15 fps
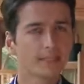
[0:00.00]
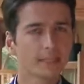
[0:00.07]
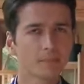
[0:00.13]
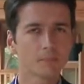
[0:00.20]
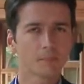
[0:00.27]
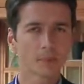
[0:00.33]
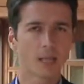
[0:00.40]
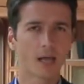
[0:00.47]
does it
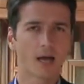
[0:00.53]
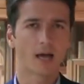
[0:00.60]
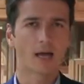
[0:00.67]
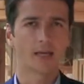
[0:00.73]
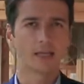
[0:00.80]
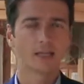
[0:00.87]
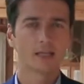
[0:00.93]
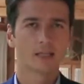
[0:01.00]

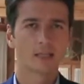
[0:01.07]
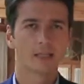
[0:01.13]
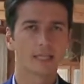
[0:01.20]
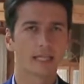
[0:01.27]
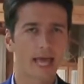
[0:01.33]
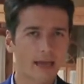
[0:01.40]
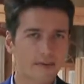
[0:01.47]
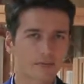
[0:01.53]
imply
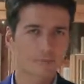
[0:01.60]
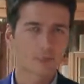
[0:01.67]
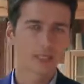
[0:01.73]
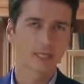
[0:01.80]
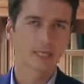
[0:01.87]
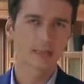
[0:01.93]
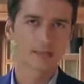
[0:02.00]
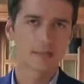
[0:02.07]
that
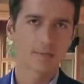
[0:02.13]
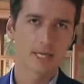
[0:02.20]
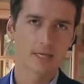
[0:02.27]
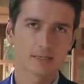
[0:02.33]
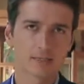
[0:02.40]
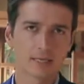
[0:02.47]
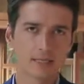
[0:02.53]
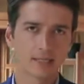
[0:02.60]
everybody has to
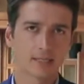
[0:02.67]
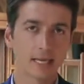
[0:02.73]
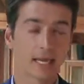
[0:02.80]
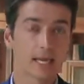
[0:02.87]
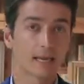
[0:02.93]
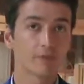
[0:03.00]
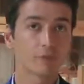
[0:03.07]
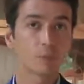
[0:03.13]
meditate
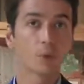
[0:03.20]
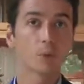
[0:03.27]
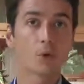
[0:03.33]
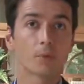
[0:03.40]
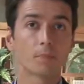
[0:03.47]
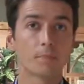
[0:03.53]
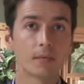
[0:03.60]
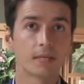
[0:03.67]
if we
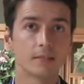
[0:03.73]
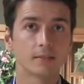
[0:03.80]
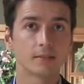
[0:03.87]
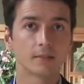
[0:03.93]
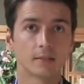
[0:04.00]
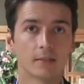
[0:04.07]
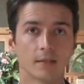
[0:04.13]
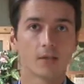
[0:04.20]
want
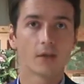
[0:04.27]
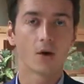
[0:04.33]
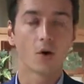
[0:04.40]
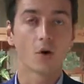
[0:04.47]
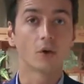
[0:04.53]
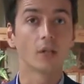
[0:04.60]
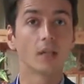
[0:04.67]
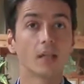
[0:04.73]
peace
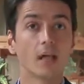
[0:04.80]
on a